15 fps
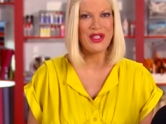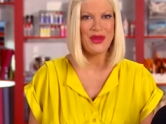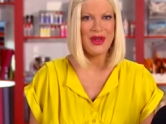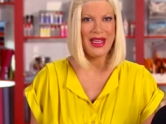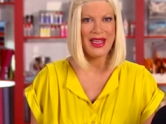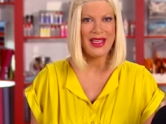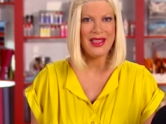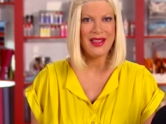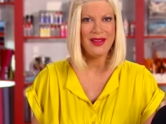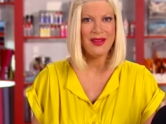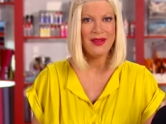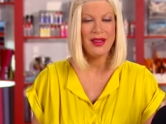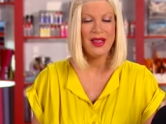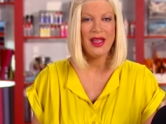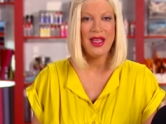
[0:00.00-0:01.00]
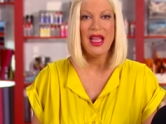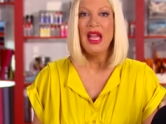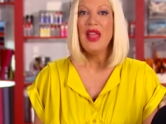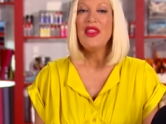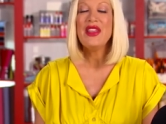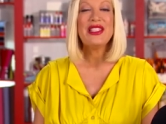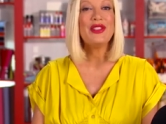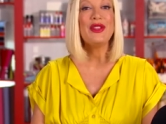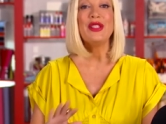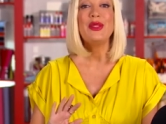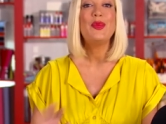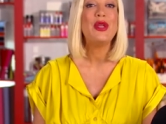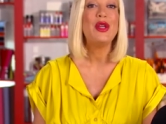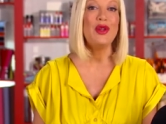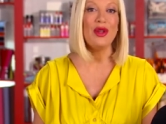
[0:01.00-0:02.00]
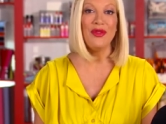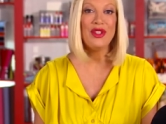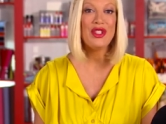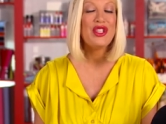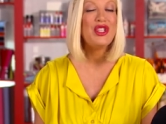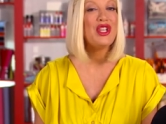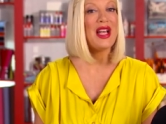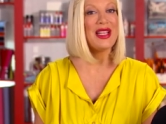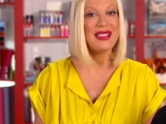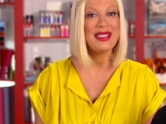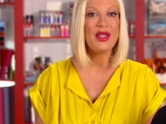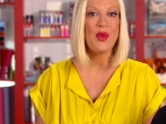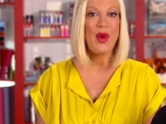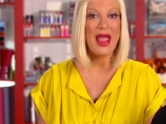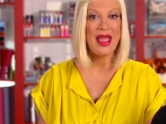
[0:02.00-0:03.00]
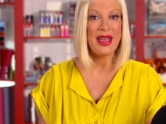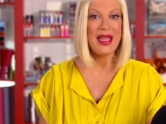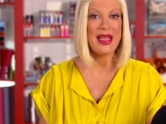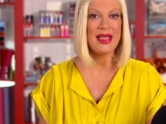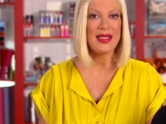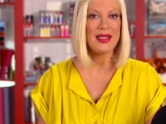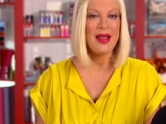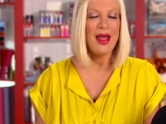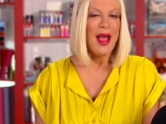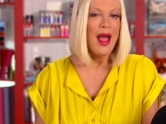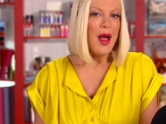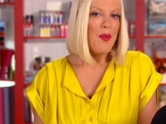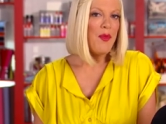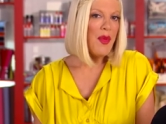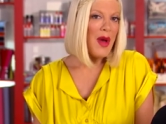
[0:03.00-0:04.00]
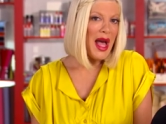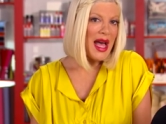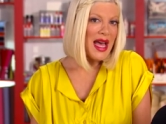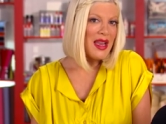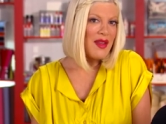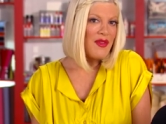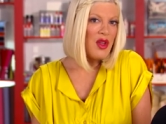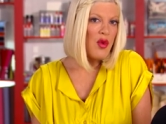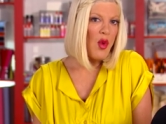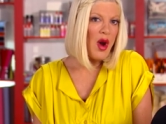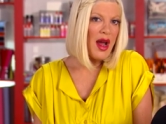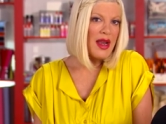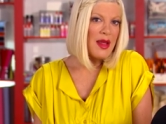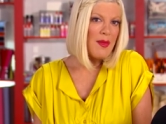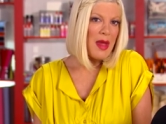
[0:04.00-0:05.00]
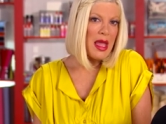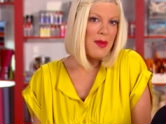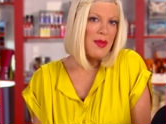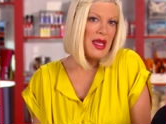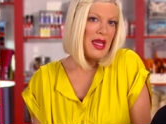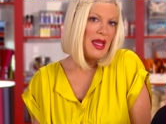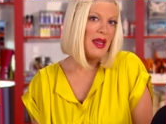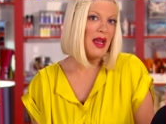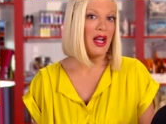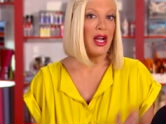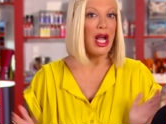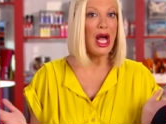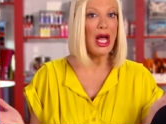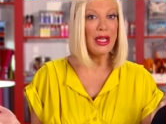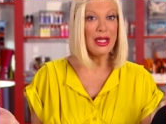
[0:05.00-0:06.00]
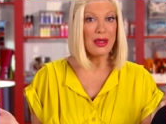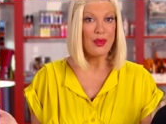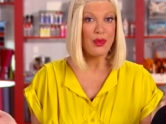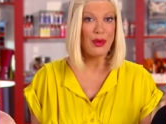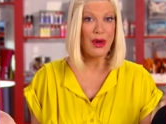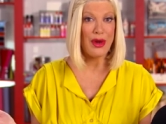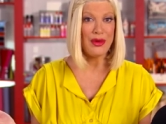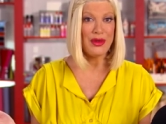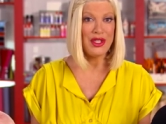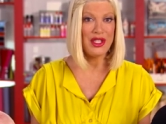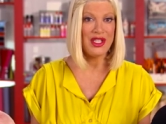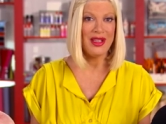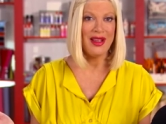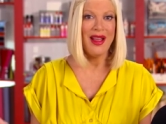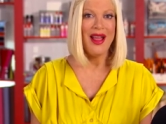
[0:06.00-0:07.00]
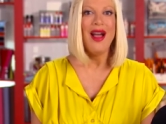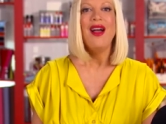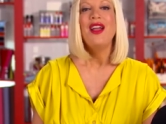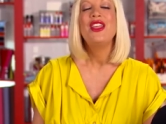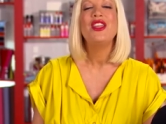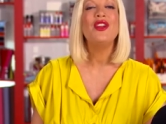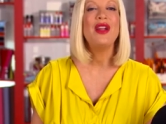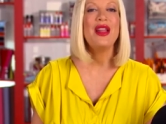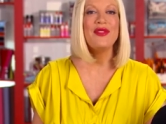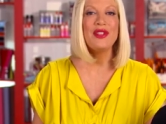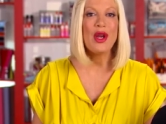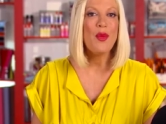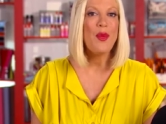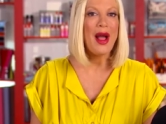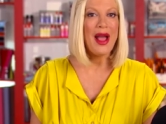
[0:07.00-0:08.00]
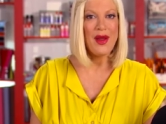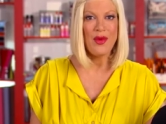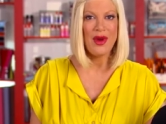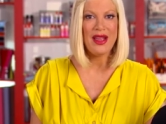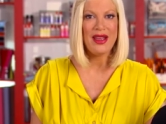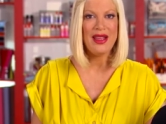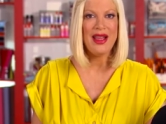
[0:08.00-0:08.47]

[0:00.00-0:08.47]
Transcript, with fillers: trick. This looks beautiful just the way it is, but if you want it maybe a colored brooch, you don't have to go buy one.